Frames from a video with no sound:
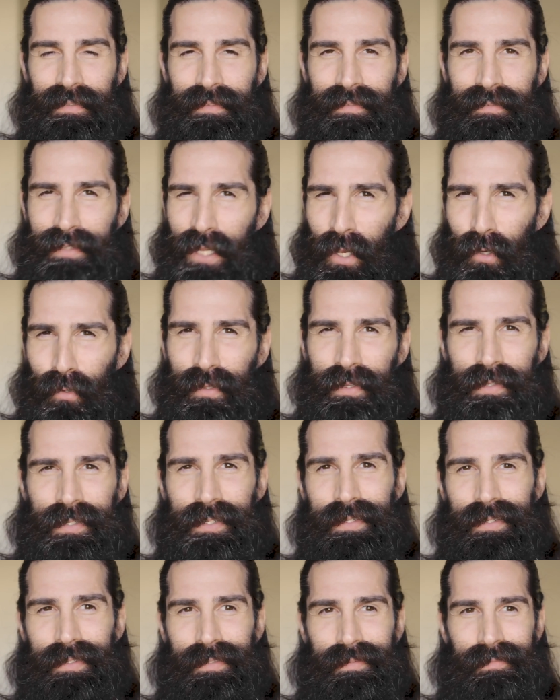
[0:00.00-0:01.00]
no, this
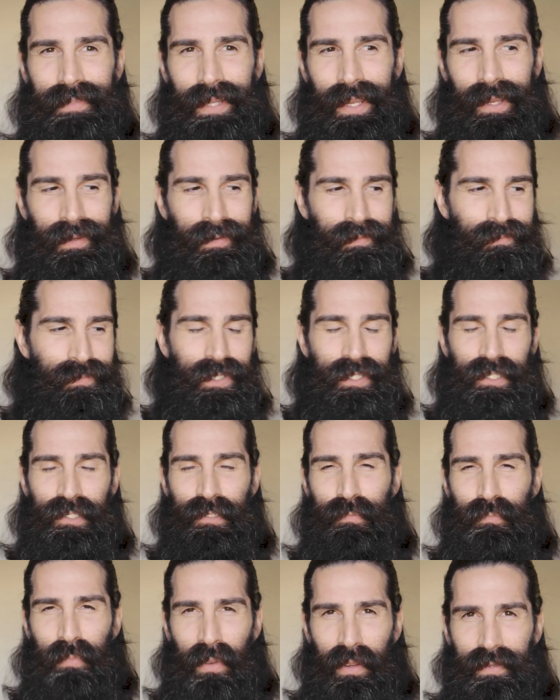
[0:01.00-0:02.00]
isn't a
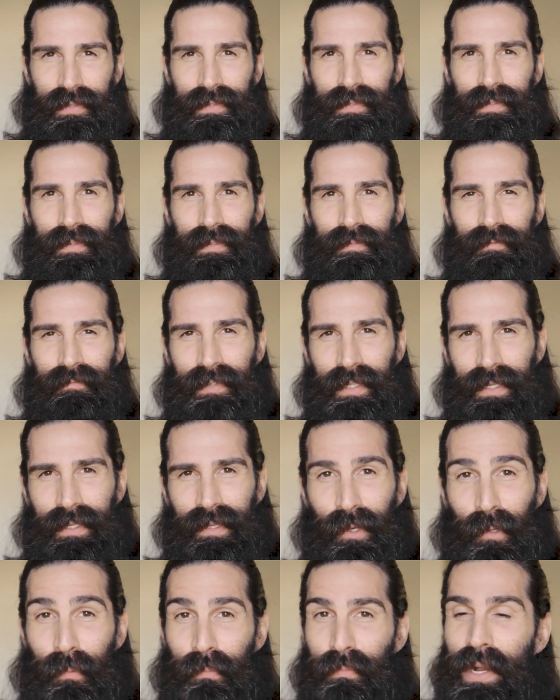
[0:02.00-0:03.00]
sponsored
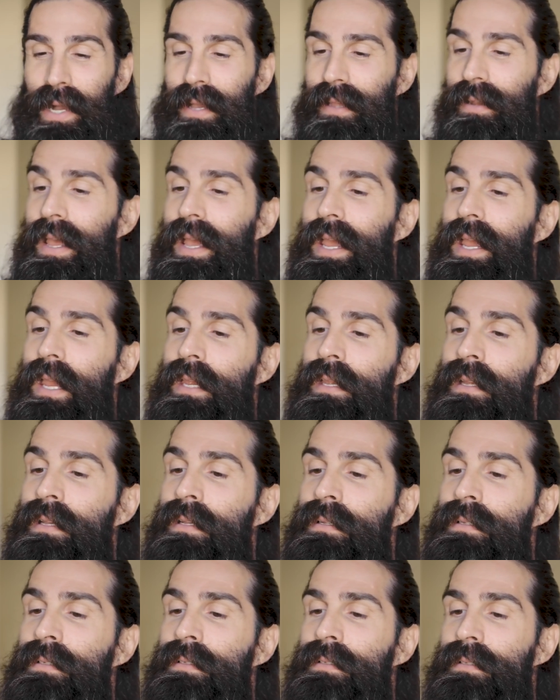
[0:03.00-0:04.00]
video, but hey,
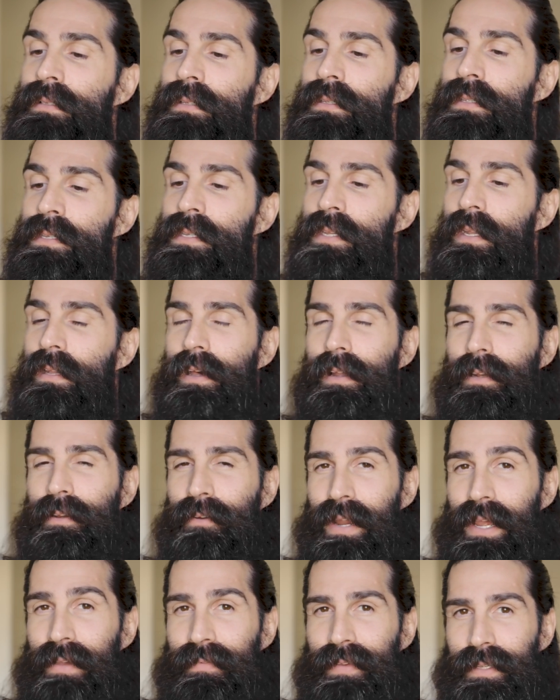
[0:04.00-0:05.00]
Salon
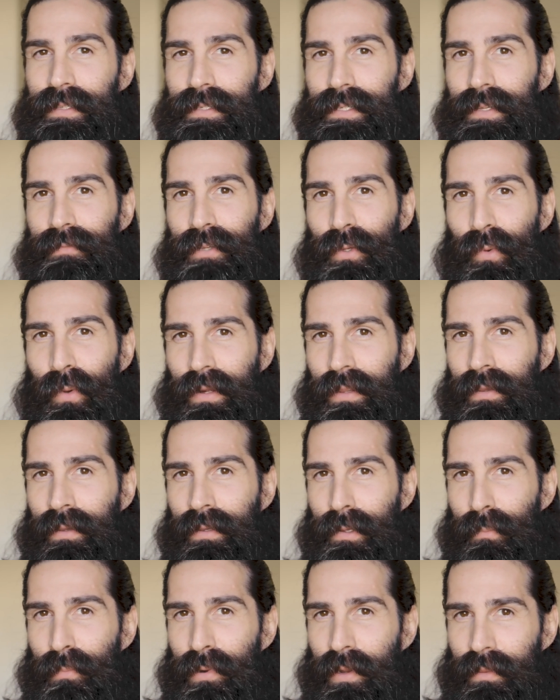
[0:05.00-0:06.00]
Graphics, if you wanna
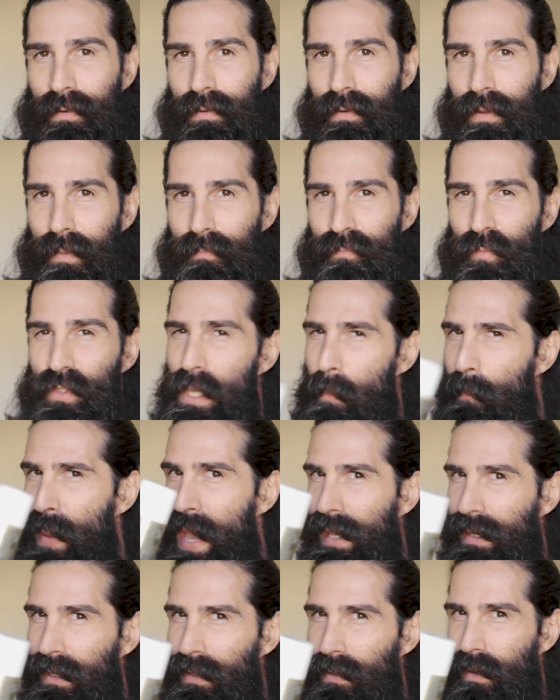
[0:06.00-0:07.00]
hook a brother up,
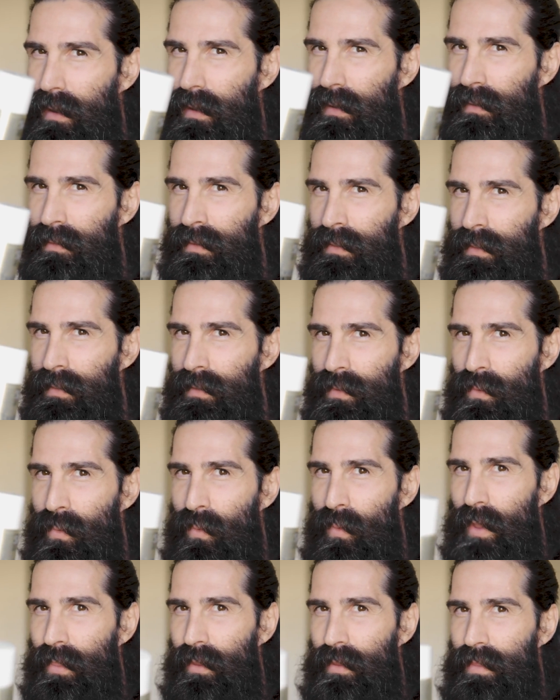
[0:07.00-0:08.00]
depending on
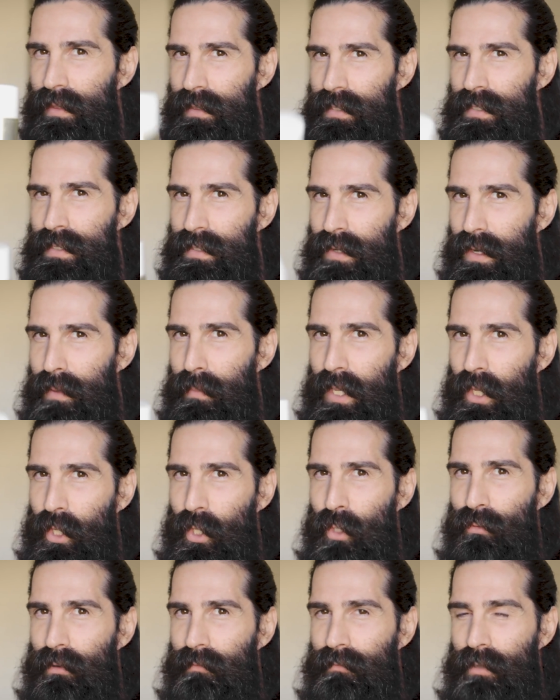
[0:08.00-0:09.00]
whether this is gonna be a
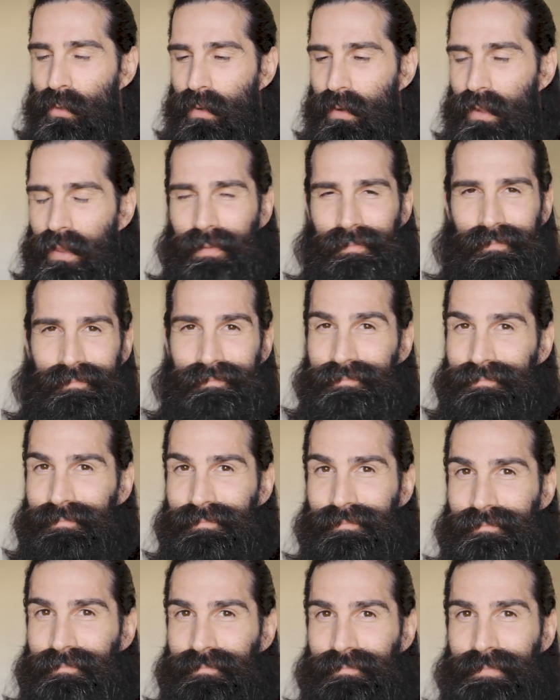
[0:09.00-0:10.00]
good review or not,
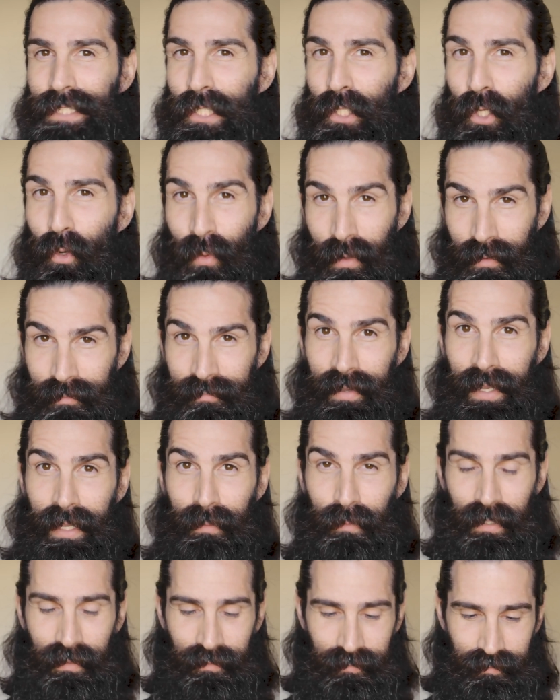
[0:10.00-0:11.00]
you know where to
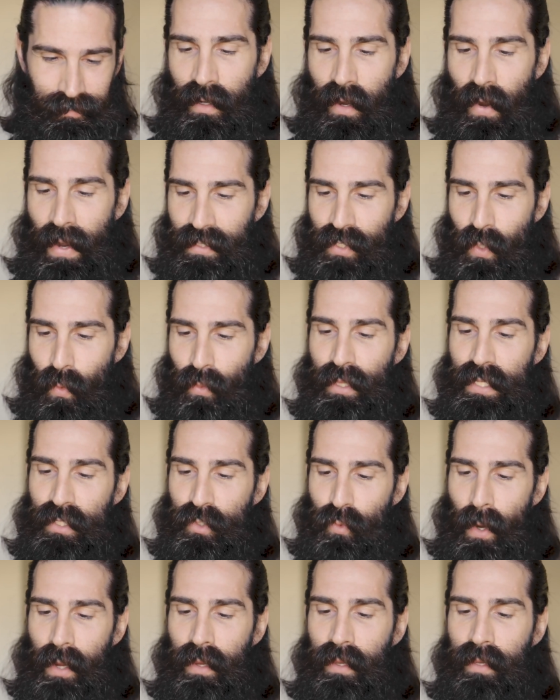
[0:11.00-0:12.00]
find me. All right, so this
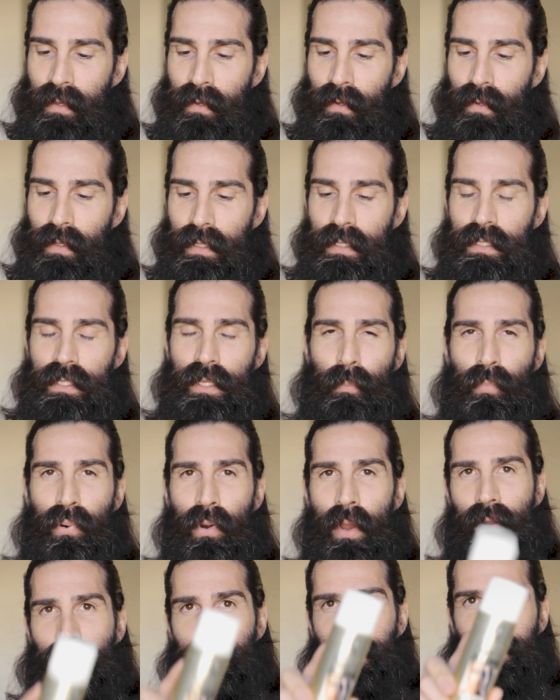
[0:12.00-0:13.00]
right here is the
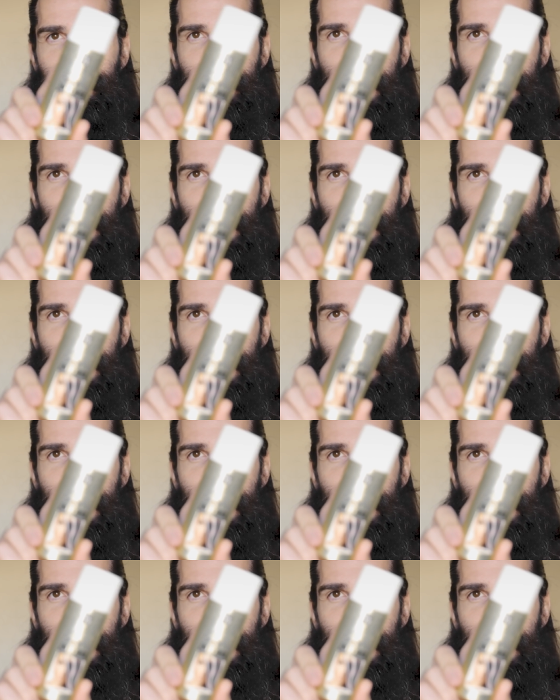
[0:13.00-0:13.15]
product